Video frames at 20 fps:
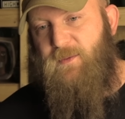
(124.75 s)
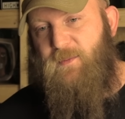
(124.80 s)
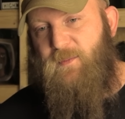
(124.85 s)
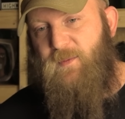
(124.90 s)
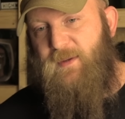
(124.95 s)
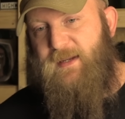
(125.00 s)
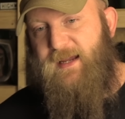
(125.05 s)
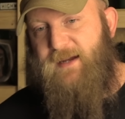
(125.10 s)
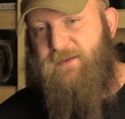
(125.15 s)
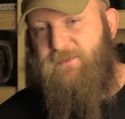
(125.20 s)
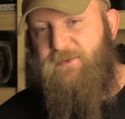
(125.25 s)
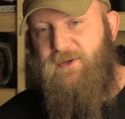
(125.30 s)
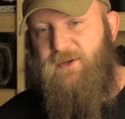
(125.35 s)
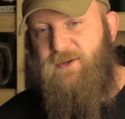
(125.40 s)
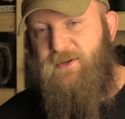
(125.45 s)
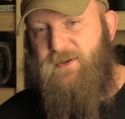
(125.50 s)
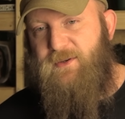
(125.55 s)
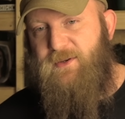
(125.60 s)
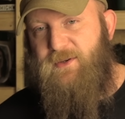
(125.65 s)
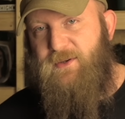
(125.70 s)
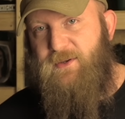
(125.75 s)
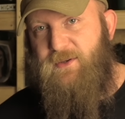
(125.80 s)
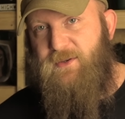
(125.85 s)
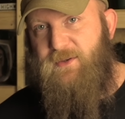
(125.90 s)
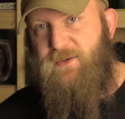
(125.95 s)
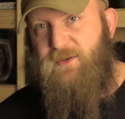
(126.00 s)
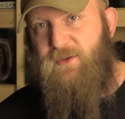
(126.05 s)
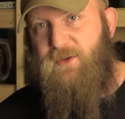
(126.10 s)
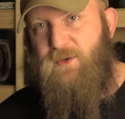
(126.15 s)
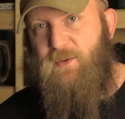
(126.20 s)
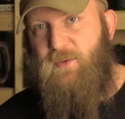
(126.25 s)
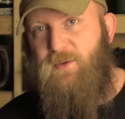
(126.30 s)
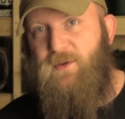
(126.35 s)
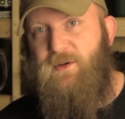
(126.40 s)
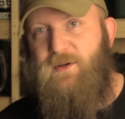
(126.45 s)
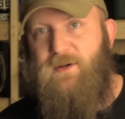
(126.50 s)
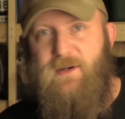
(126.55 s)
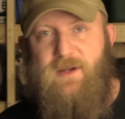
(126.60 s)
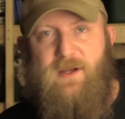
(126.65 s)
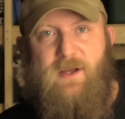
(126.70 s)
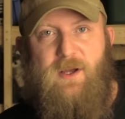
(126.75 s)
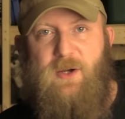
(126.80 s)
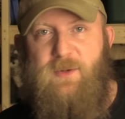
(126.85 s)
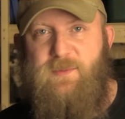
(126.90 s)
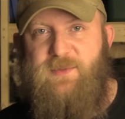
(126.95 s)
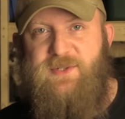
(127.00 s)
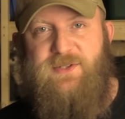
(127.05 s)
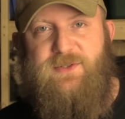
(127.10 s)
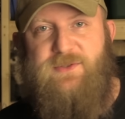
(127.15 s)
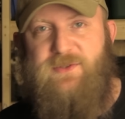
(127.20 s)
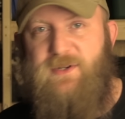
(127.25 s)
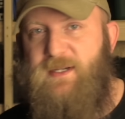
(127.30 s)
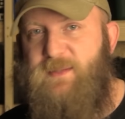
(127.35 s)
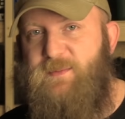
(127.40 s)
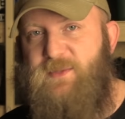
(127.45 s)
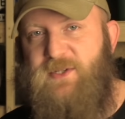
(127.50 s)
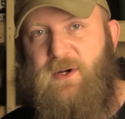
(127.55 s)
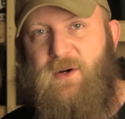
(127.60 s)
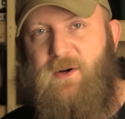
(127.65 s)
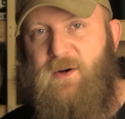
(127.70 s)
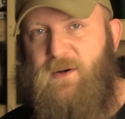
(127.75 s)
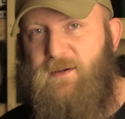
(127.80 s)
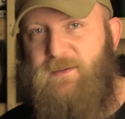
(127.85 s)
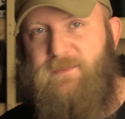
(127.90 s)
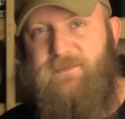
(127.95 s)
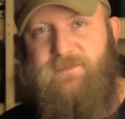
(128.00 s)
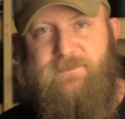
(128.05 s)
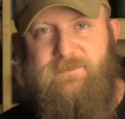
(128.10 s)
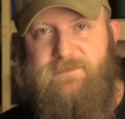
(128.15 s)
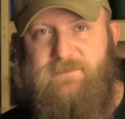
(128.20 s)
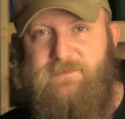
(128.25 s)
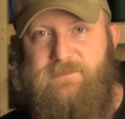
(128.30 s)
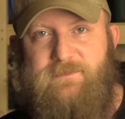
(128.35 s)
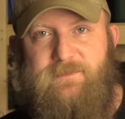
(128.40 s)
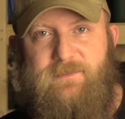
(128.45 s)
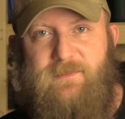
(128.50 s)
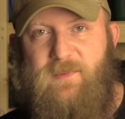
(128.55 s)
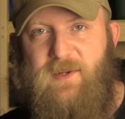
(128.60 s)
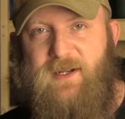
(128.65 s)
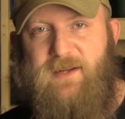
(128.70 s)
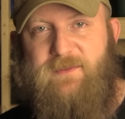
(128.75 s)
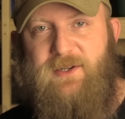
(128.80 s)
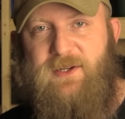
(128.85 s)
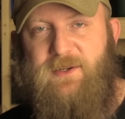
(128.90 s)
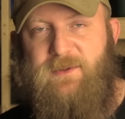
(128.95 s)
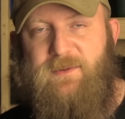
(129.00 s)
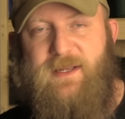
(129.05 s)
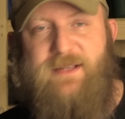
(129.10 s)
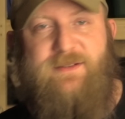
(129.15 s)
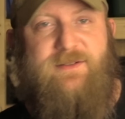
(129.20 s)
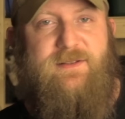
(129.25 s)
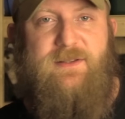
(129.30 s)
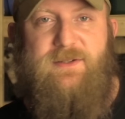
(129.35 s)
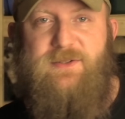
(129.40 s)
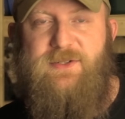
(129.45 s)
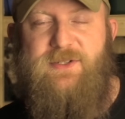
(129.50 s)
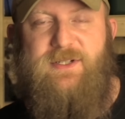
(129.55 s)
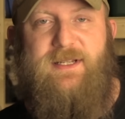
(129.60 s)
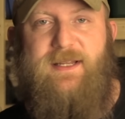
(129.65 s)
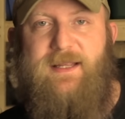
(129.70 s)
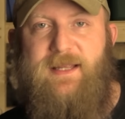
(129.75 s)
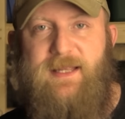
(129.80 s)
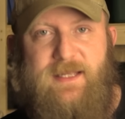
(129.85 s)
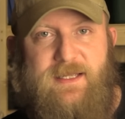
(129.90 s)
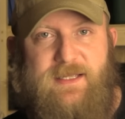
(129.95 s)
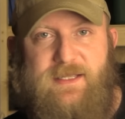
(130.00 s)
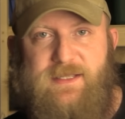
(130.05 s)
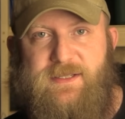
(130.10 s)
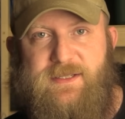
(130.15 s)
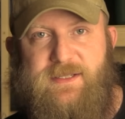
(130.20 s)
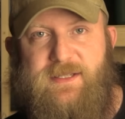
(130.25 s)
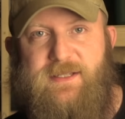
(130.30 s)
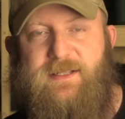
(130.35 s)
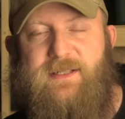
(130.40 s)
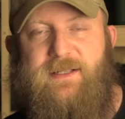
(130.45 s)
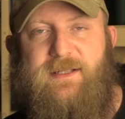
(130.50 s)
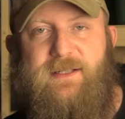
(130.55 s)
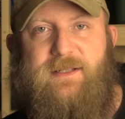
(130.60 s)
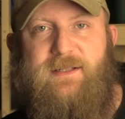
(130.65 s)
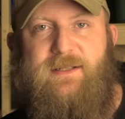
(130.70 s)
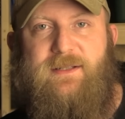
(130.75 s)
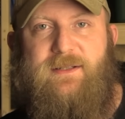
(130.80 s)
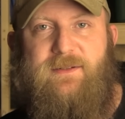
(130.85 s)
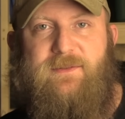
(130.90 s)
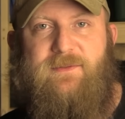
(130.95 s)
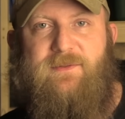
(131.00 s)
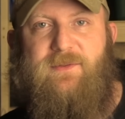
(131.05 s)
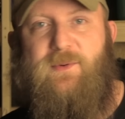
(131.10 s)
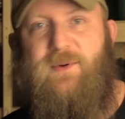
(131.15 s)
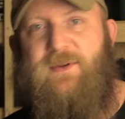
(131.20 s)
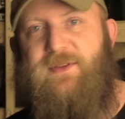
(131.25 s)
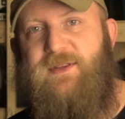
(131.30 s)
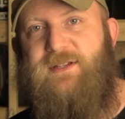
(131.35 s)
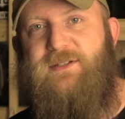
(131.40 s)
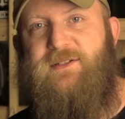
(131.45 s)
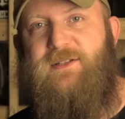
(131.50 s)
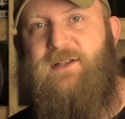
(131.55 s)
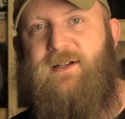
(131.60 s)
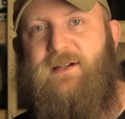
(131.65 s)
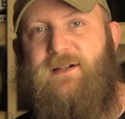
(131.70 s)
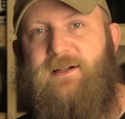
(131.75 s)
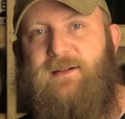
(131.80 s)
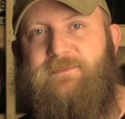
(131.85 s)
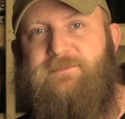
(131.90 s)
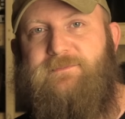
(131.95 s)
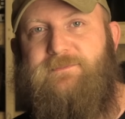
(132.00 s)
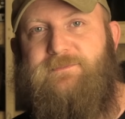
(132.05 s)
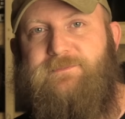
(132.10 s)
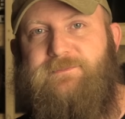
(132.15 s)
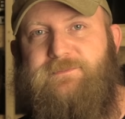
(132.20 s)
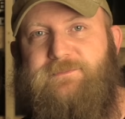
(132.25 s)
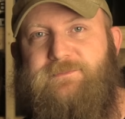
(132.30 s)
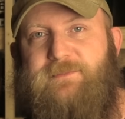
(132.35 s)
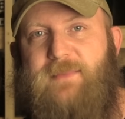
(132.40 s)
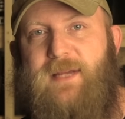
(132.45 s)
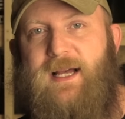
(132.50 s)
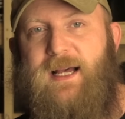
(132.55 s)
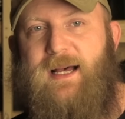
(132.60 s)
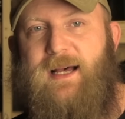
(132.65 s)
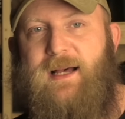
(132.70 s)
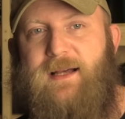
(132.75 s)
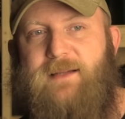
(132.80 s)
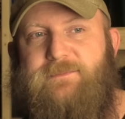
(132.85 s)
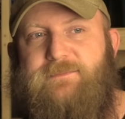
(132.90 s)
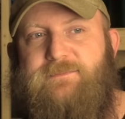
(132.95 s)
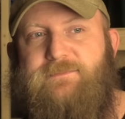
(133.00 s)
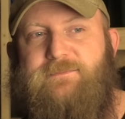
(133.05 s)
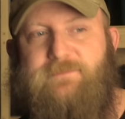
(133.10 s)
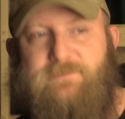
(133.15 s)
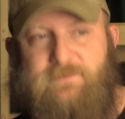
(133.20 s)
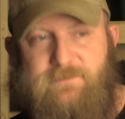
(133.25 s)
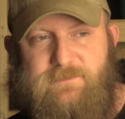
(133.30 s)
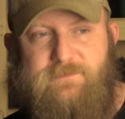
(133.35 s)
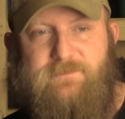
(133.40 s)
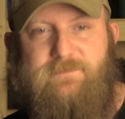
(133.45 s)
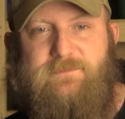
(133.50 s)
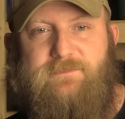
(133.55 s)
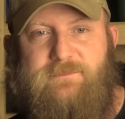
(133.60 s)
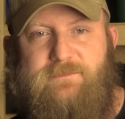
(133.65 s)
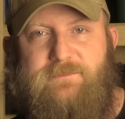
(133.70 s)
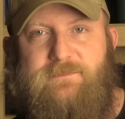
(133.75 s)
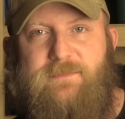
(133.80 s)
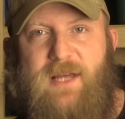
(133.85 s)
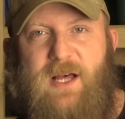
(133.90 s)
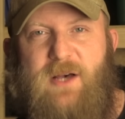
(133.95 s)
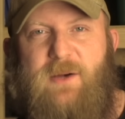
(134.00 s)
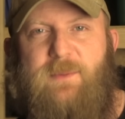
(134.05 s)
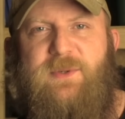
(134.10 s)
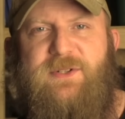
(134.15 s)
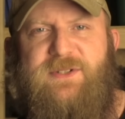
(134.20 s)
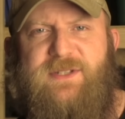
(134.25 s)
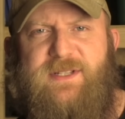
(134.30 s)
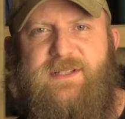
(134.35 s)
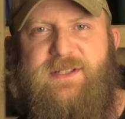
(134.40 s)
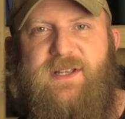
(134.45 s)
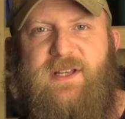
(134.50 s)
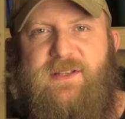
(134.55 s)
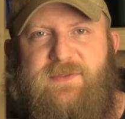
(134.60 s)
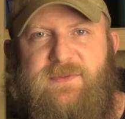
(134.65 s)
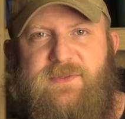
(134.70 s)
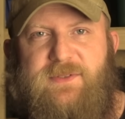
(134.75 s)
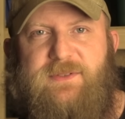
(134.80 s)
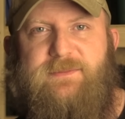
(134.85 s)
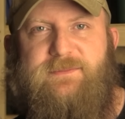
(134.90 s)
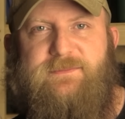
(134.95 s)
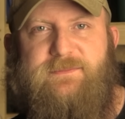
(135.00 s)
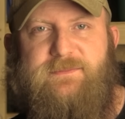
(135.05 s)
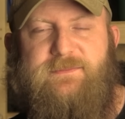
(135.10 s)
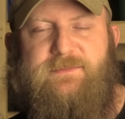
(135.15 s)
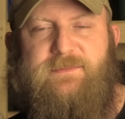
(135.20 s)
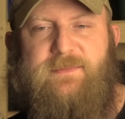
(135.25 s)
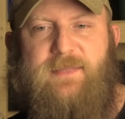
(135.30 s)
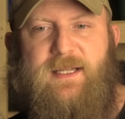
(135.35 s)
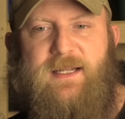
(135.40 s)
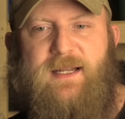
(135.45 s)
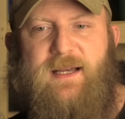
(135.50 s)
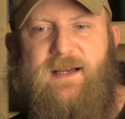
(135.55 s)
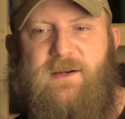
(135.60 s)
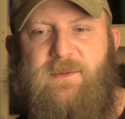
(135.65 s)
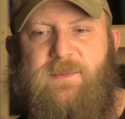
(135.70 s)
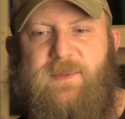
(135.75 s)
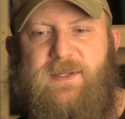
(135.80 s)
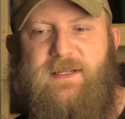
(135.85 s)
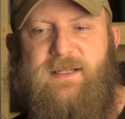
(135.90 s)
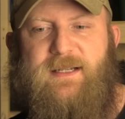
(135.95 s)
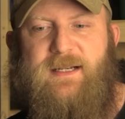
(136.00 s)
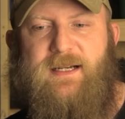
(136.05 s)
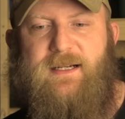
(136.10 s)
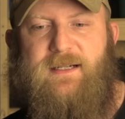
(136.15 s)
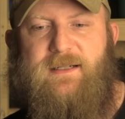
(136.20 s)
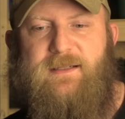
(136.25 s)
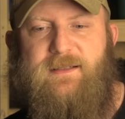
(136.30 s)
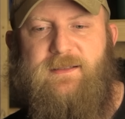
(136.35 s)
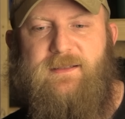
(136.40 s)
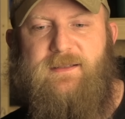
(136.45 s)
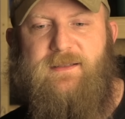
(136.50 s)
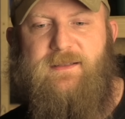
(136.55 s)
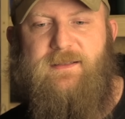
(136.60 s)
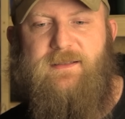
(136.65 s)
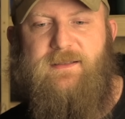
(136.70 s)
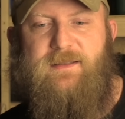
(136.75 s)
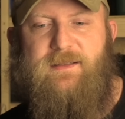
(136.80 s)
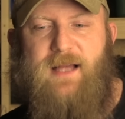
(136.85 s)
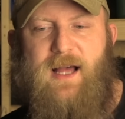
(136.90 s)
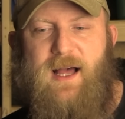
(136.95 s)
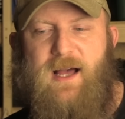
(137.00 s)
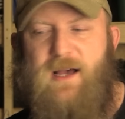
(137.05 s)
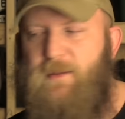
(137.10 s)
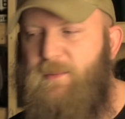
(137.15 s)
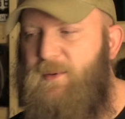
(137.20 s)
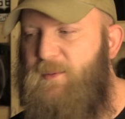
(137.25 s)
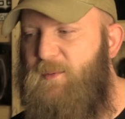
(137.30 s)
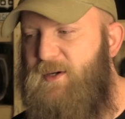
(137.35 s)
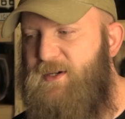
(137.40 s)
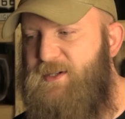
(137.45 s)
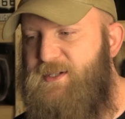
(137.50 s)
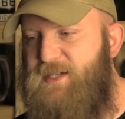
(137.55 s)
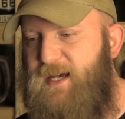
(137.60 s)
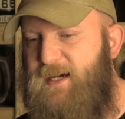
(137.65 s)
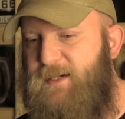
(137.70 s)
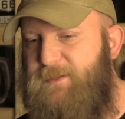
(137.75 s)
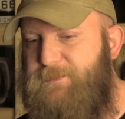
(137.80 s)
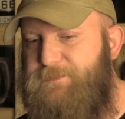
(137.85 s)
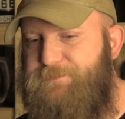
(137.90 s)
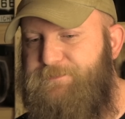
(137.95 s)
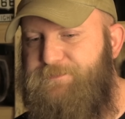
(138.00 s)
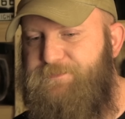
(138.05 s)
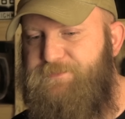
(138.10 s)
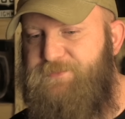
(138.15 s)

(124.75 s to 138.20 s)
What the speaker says: Whatever your hopes and dreams are, whatever your resolution is for this year, I hope you're successful, and I hope it works out.